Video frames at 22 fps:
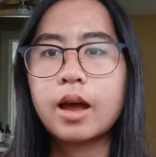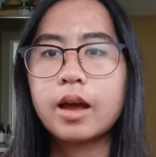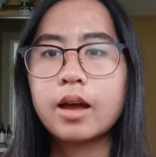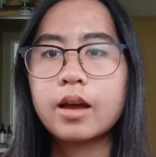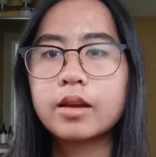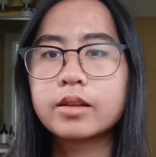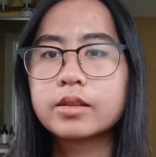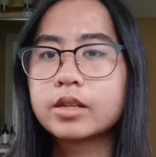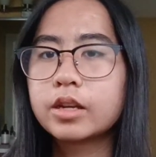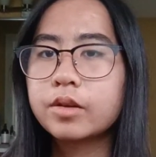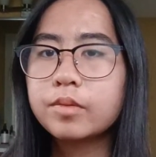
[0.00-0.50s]

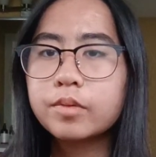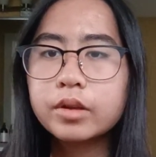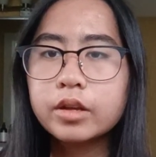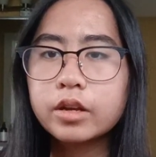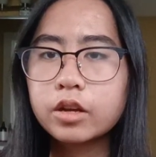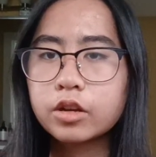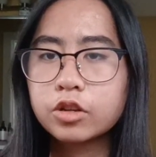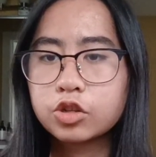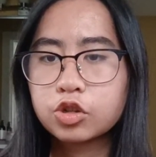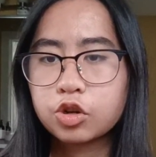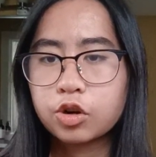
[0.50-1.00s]
I didn't
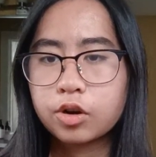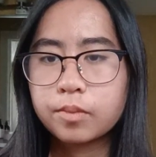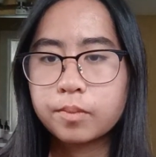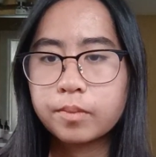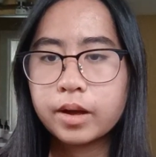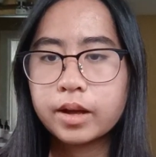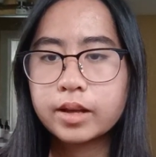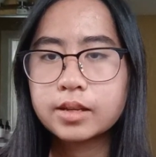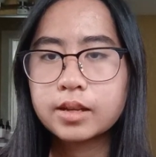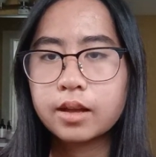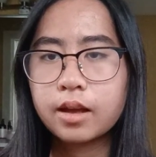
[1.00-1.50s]
really enjoy
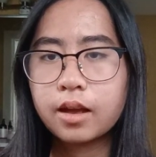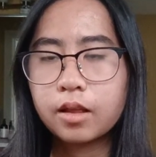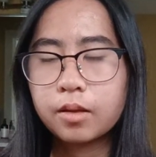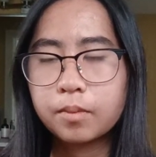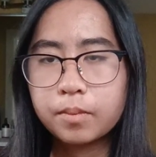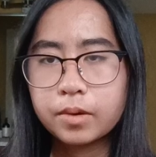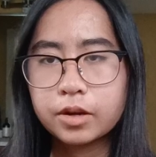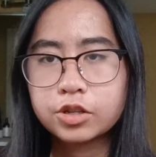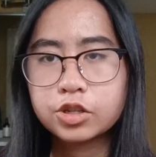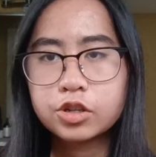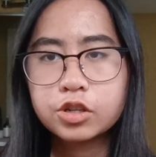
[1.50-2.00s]
my
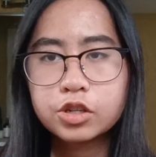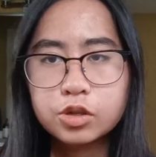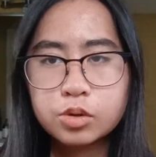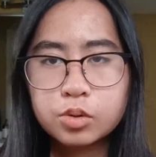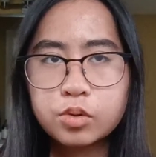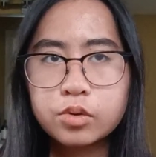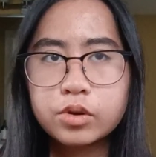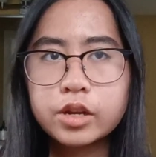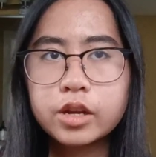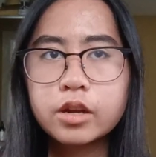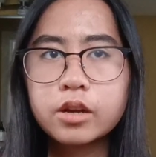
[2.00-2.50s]
elementary
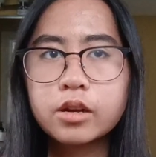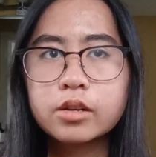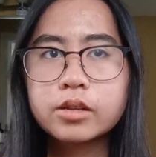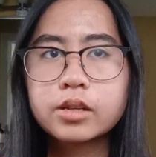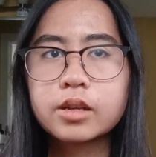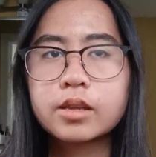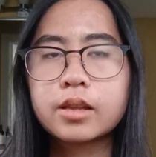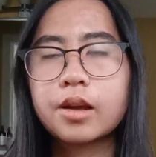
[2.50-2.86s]
school years,